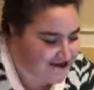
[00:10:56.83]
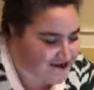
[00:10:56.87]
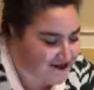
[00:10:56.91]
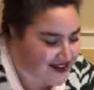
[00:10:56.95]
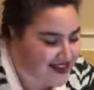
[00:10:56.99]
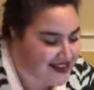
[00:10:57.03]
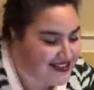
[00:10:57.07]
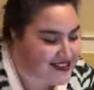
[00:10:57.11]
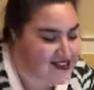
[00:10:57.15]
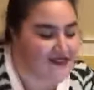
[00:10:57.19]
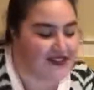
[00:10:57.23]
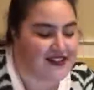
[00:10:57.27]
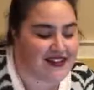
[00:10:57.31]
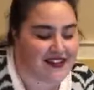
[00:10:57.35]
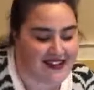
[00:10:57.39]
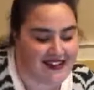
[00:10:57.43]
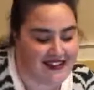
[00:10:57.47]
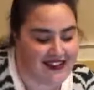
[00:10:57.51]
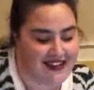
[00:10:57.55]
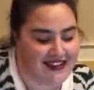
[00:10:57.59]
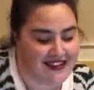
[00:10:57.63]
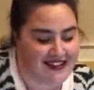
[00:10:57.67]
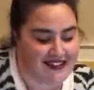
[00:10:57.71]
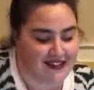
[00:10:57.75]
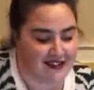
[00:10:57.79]
It's
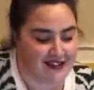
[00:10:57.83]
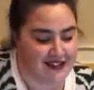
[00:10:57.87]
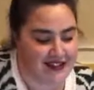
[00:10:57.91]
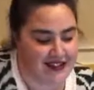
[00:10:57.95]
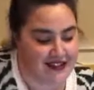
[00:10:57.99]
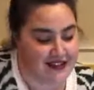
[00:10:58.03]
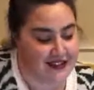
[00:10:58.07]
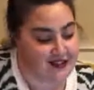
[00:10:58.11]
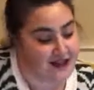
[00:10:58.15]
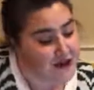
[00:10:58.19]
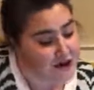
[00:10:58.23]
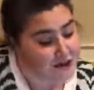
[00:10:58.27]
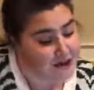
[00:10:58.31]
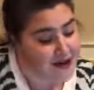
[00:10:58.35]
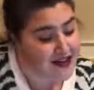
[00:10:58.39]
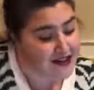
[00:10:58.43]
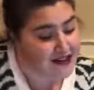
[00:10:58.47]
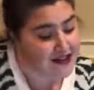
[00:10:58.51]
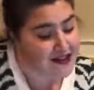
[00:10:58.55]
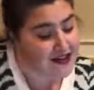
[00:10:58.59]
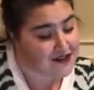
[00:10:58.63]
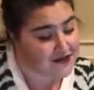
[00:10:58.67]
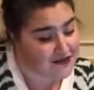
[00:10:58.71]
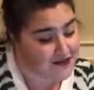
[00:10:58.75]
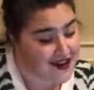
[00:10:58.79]
Valeria is learning so much
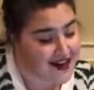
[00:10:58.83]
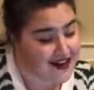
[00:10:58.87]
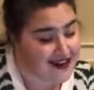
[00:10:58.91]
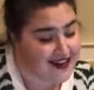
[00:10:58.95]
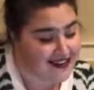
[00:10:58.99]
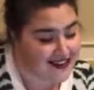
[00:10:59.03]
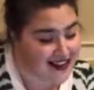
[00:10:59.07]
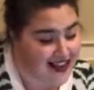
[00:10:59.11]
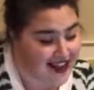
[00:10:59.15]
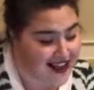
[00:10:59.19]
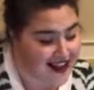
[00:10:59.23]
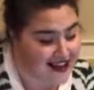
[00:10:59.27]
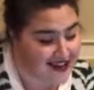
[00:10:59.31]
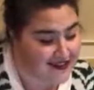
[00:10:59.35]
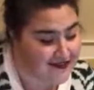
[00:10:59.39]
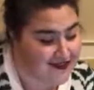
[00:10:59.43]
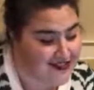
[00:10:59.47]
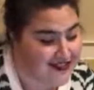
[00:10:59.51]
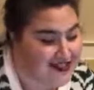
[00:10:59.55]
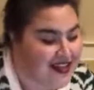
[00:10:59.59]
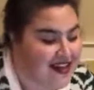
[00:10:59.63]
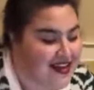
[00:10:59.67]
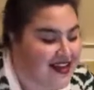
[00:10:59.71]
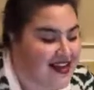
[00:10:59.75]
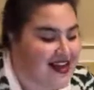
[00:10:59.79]
on Friday Lives.
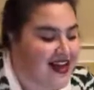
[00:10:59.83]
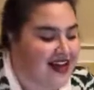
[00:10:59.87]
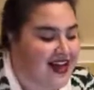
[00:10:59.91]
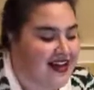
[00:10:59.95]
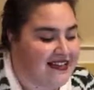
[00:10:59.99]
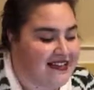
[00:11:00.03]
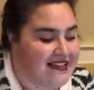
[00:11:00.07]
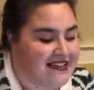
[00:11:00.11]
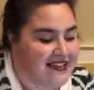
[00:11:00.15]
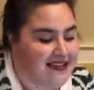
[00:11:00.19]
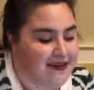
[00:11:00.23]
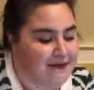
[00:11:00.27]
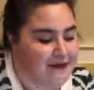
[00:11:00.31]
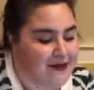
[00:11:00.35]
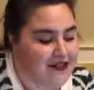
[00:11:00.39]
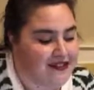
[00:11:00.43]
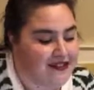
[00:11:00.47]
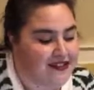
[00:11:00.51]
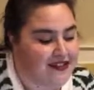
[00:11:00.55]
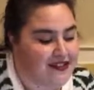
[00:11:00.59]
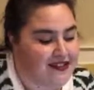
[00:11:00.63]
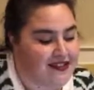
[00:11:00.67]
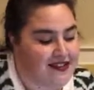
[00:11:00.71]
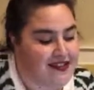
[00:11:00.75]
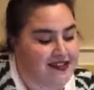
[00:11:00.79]
And T
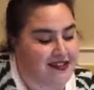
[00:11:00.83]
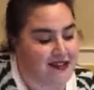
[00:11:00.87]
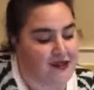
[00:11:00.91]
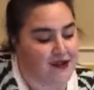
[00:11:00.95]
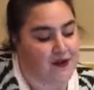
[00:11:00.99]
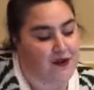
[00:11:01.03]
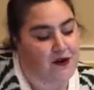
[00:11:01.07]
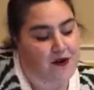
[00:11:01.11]
Mizzle says her